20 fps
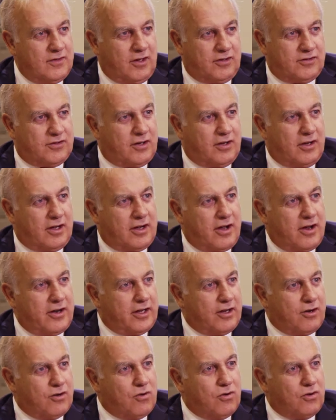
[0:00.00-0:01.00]
So it's not like
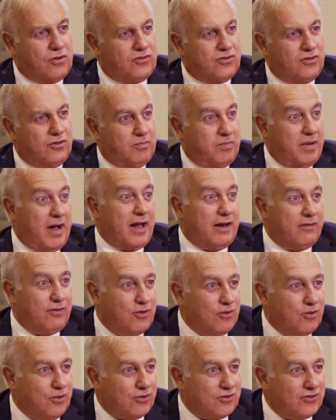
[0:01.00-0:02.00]
owning a horse or part of a
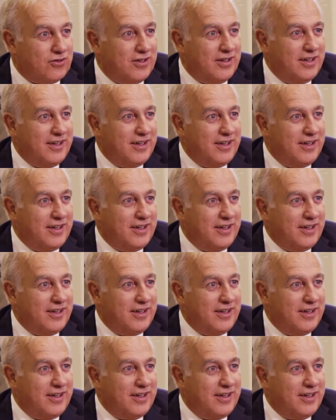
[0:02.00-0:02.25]
horse?